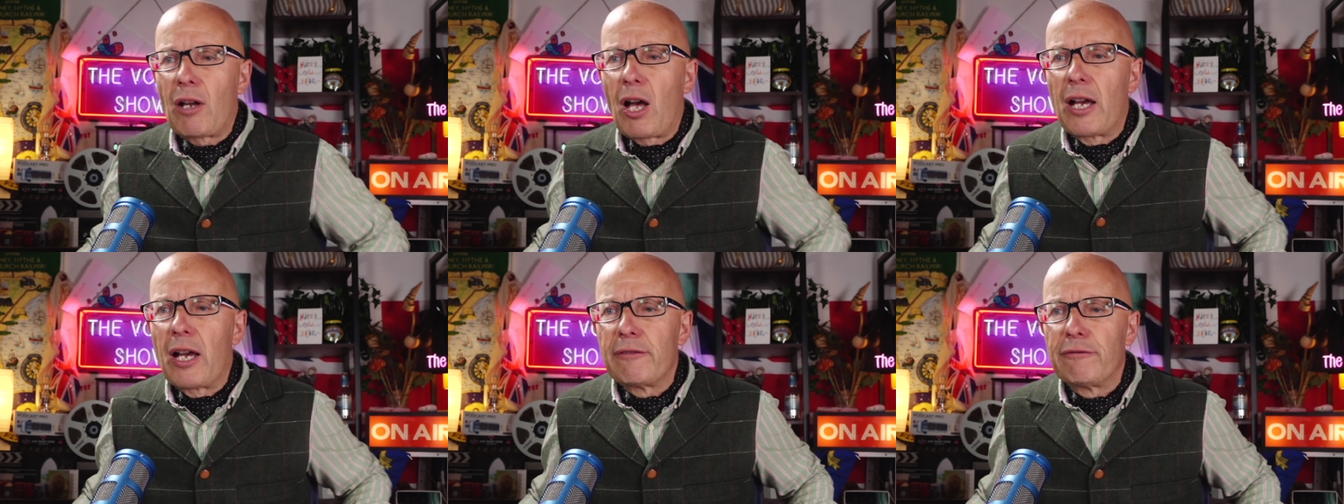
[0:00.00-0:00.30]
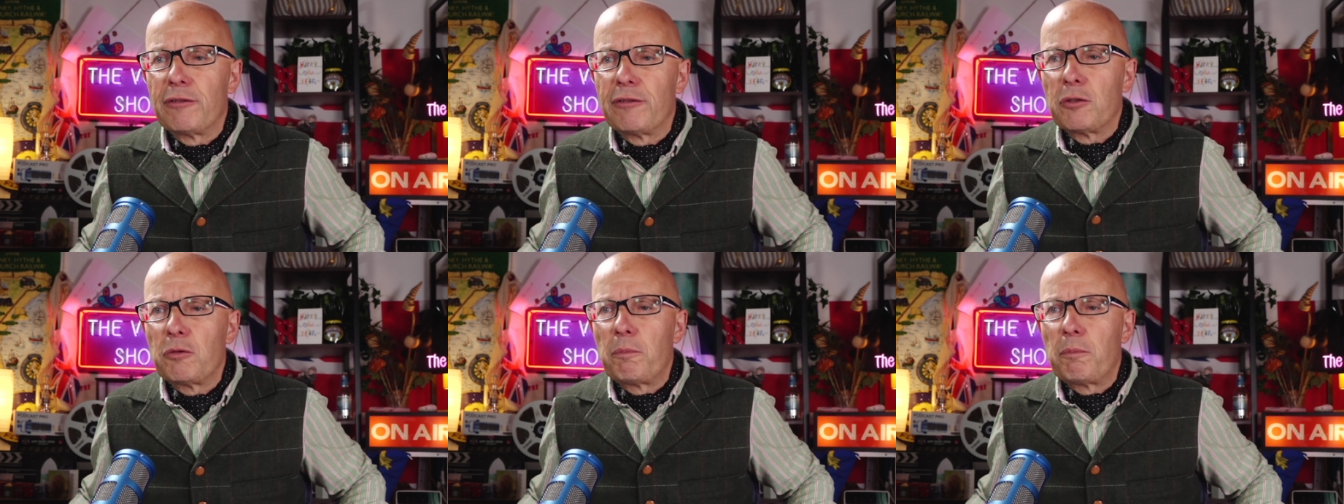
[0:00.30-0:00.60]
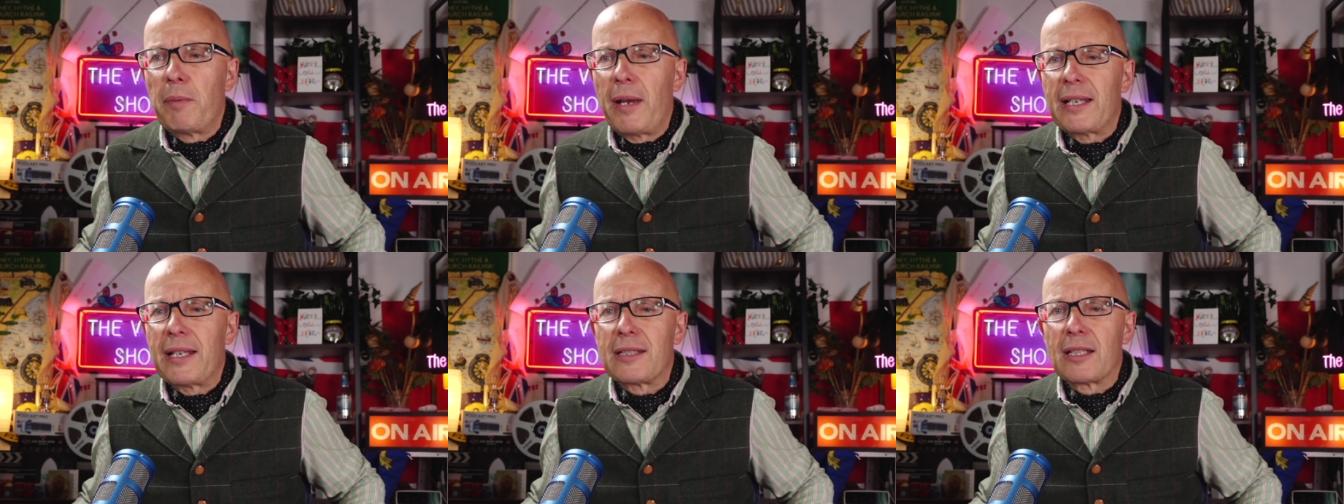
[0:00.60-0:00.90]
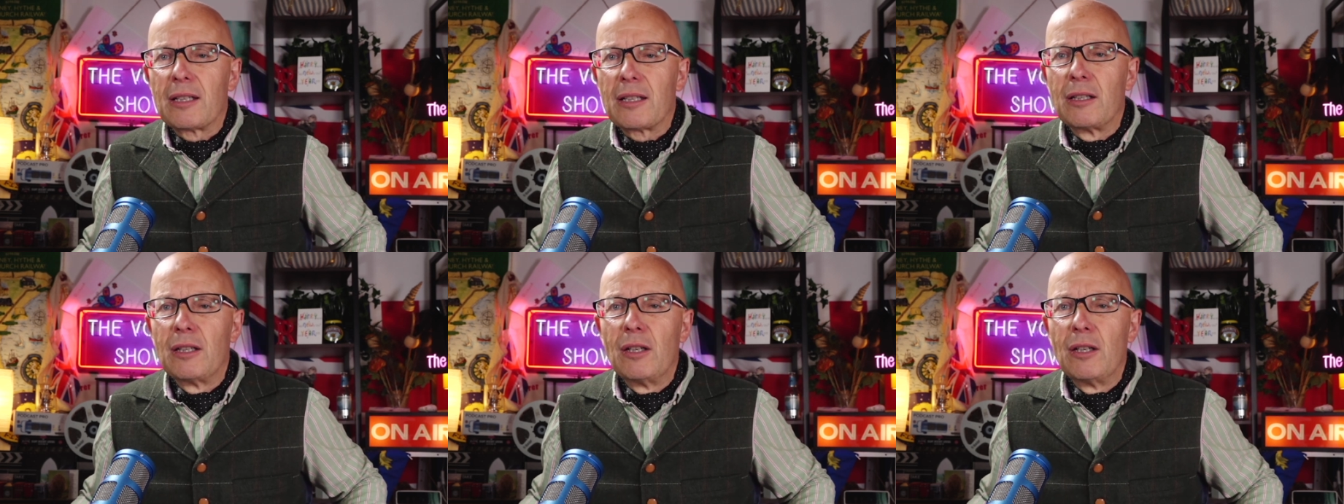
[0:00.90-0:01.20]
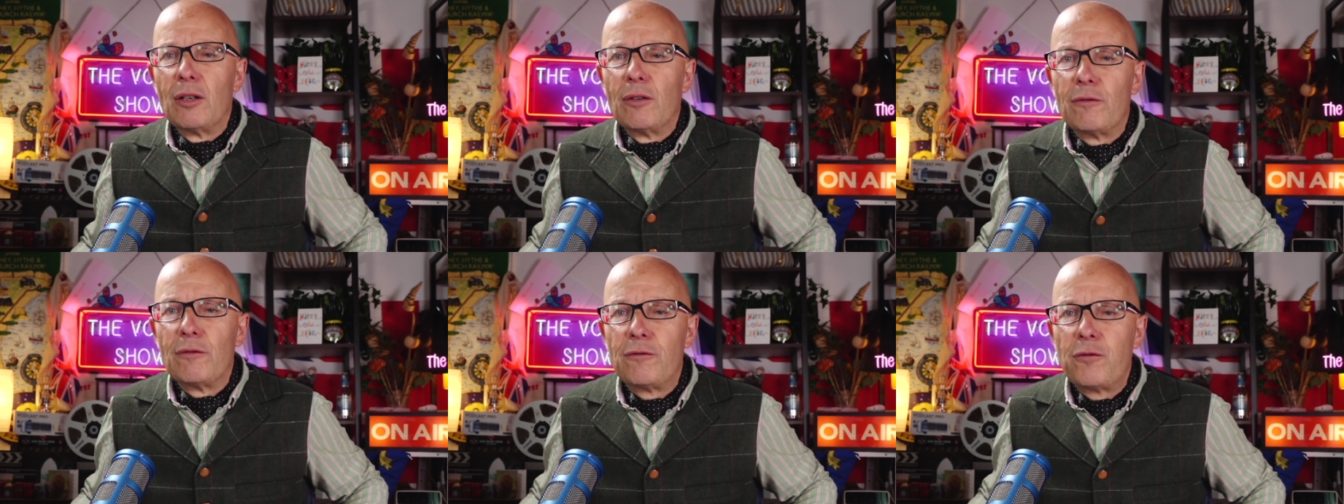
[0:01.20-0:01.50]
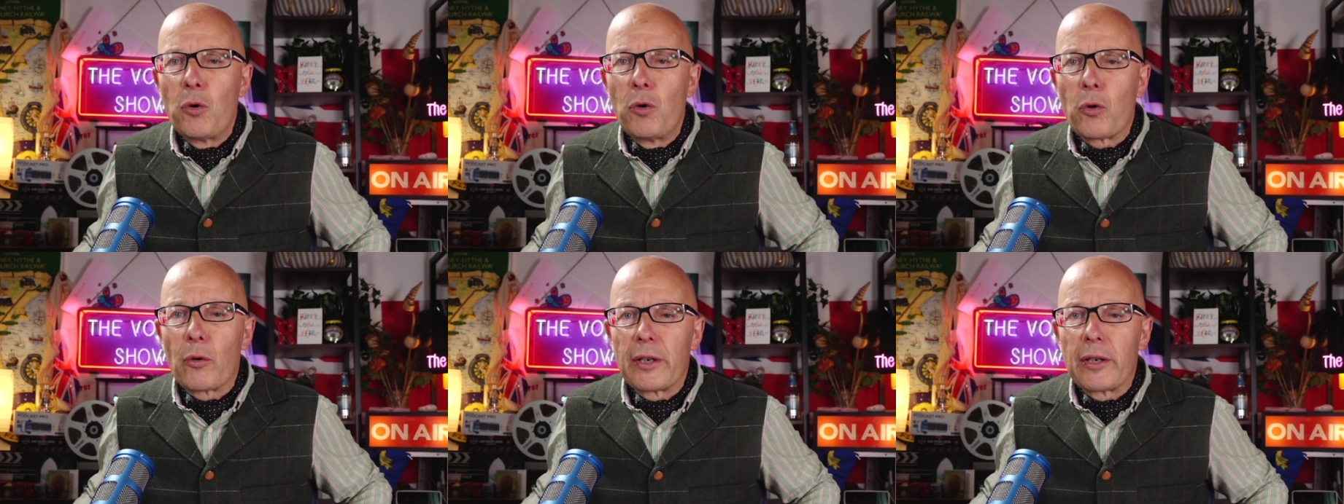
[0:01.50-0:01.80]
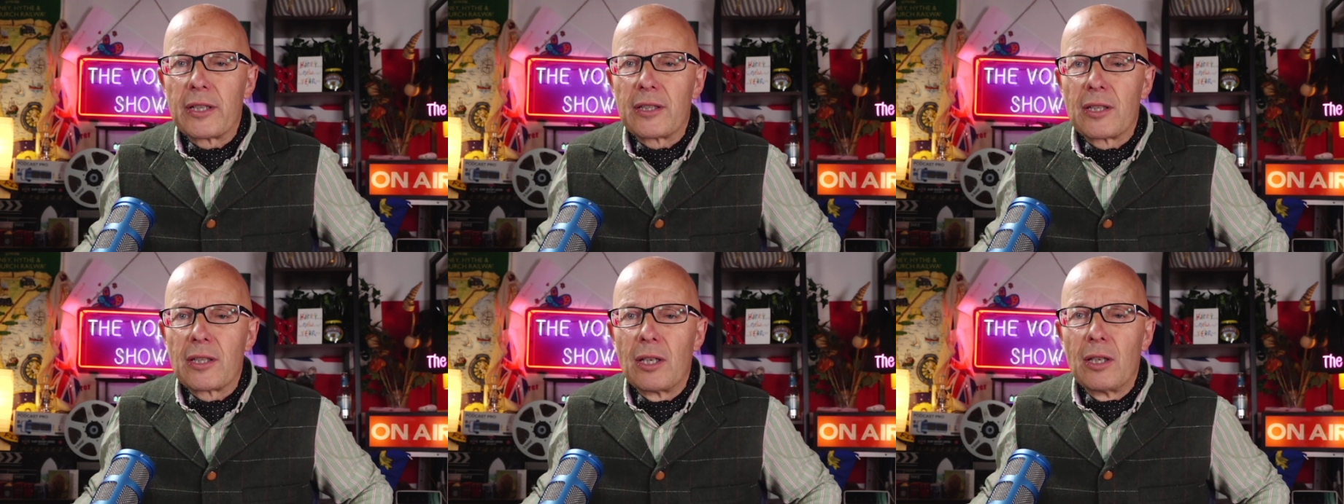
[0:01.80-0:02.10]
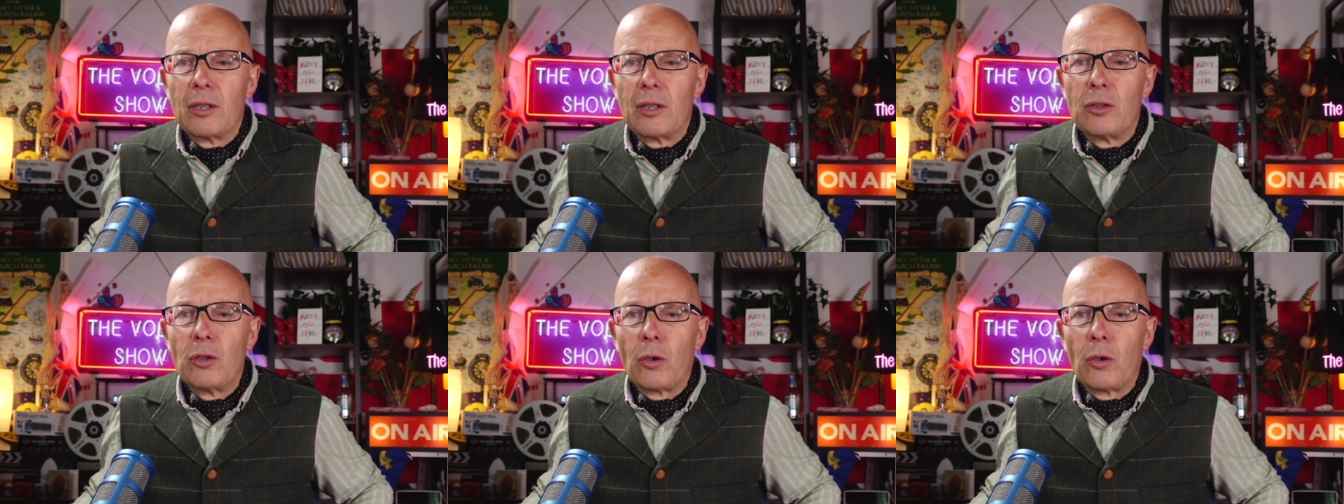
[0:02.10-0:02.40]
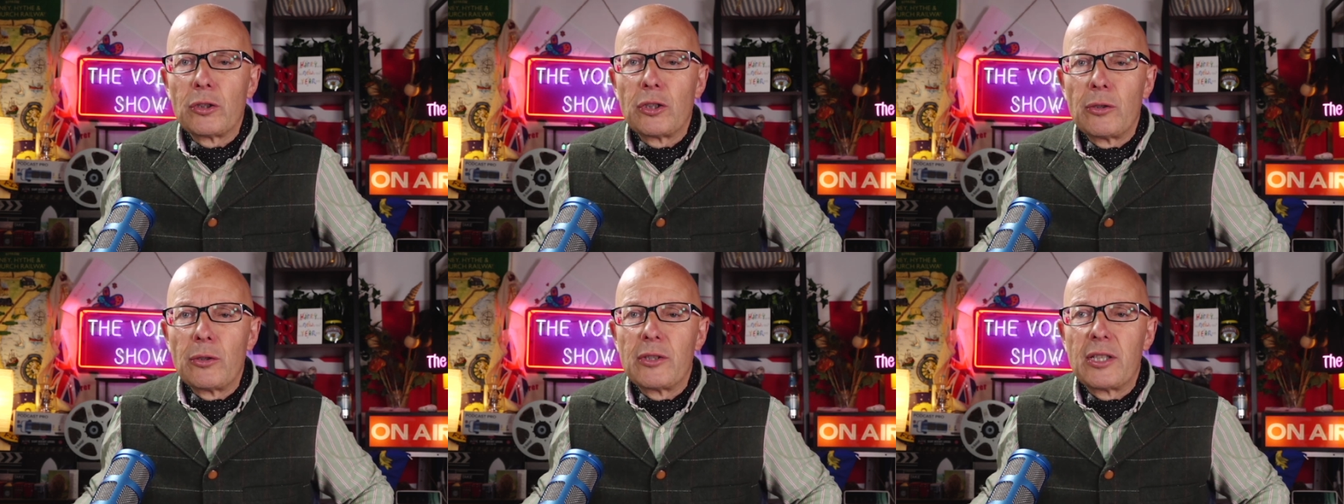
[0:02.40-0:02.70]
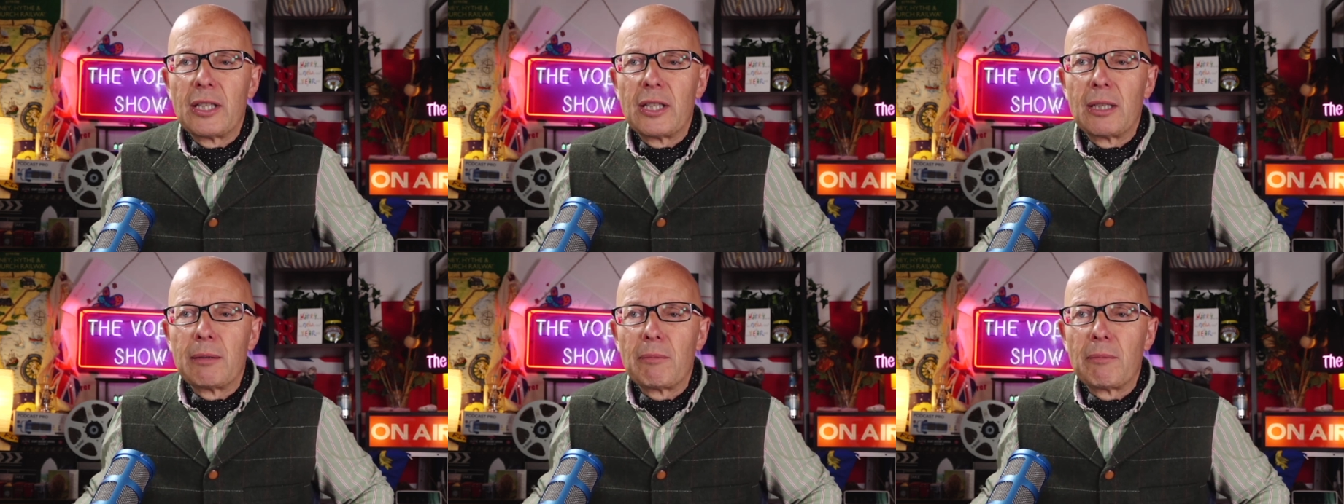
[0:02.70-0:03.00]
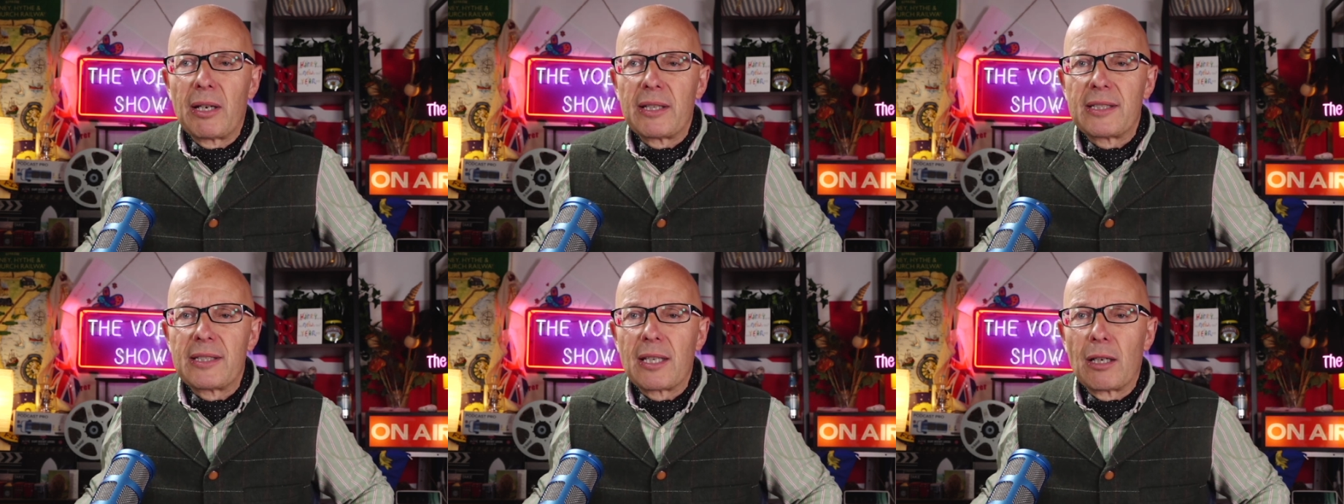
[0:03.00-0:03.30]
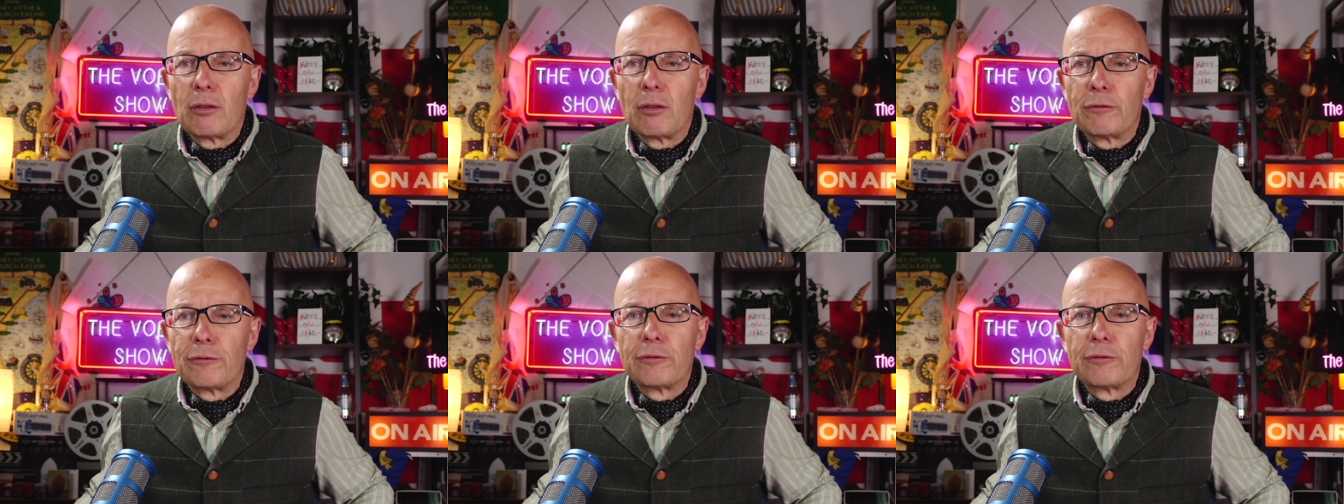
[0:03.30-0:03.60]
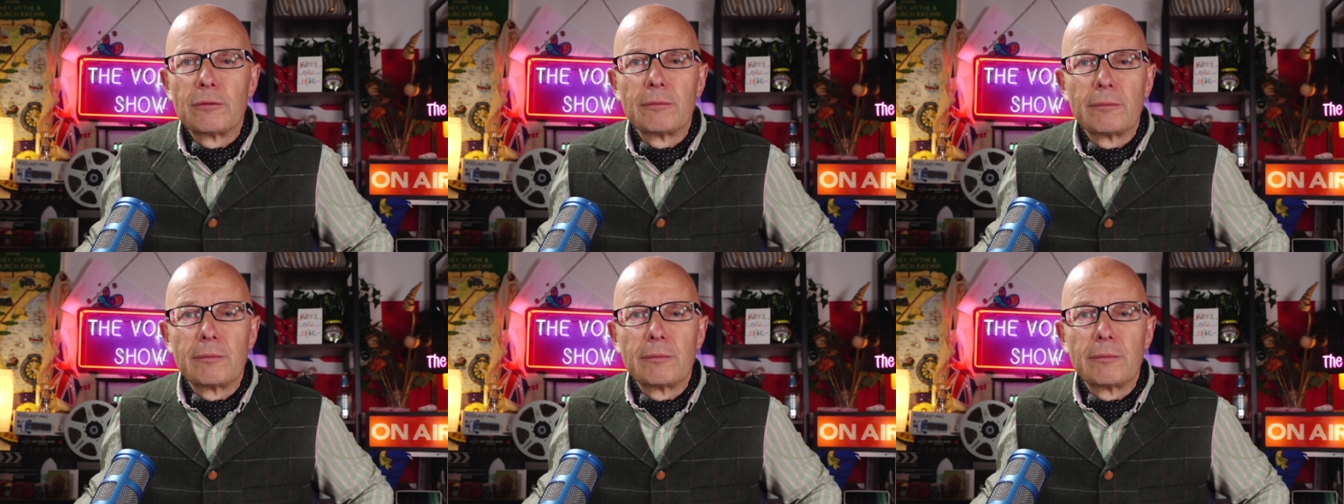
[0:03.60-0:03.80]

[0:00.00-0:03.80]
I feel better for it not using it myself.